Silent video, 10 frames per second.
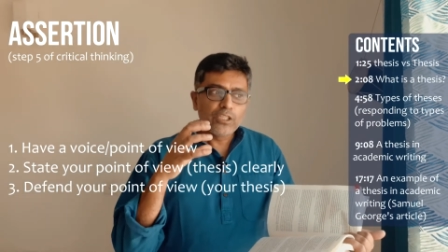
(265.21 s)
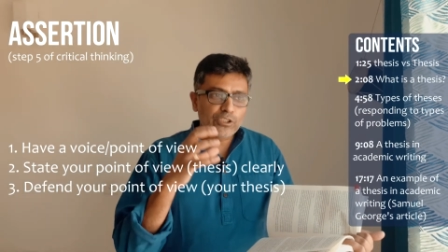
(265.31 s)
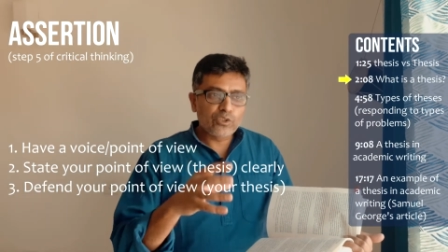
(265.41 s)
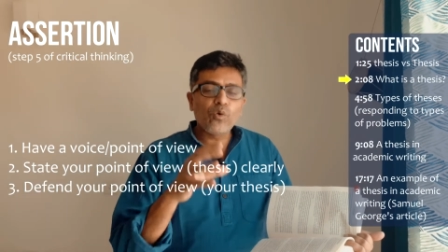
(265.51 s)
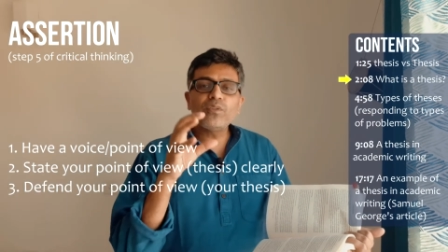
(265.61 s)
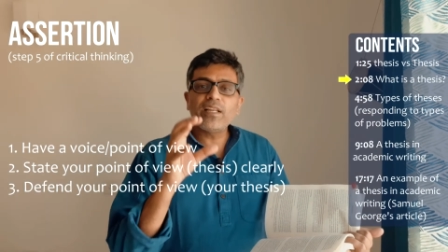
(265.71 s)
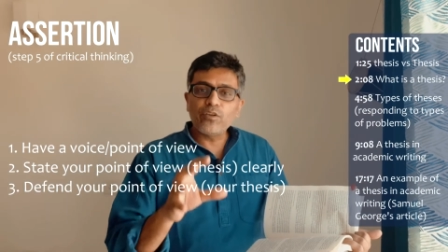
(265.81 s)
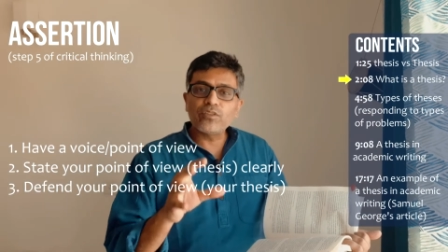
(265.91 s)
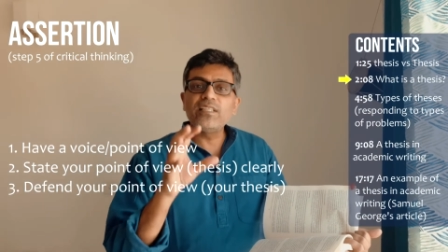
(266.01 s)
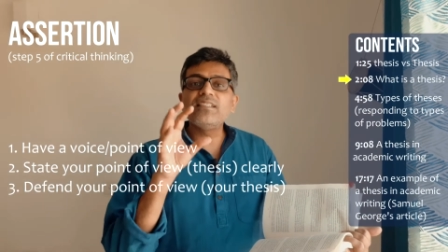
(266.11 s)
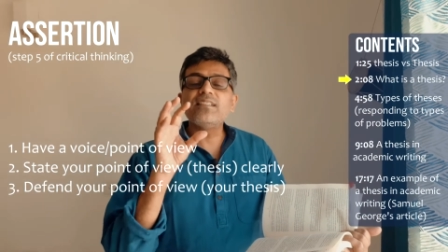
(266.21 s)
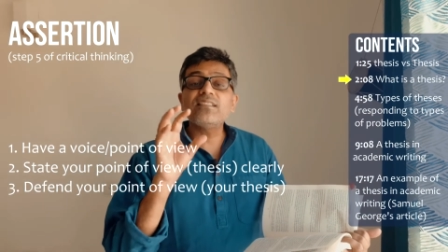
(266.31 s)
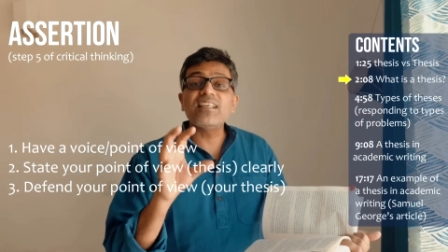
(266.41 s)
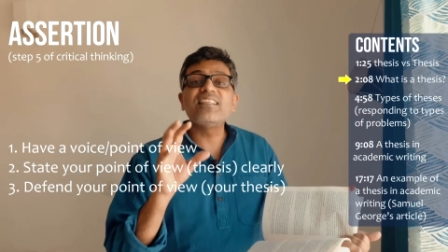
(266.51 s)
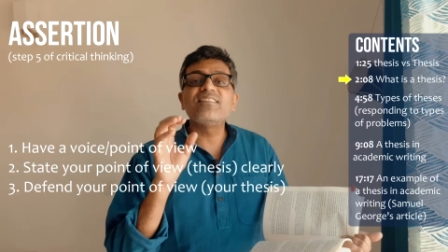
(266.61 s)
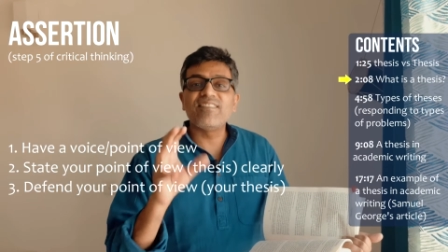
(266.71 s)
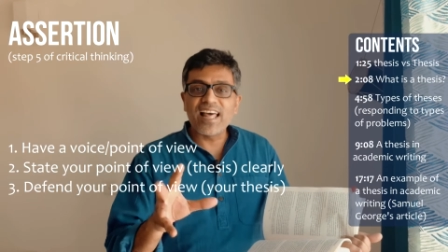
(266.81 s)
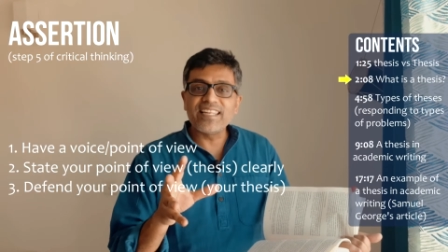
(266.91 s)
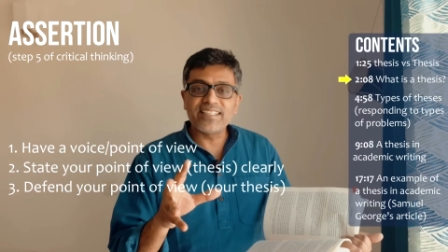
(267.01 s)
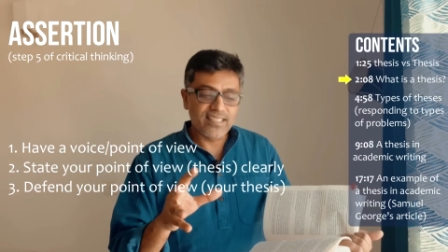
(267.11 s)
show that your thesis is
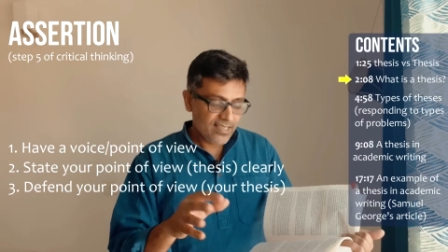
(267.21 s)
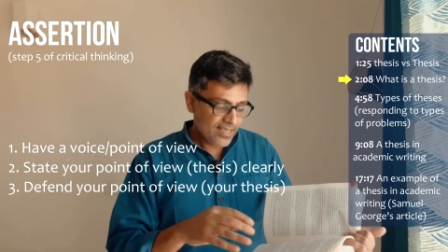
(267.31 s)
valid.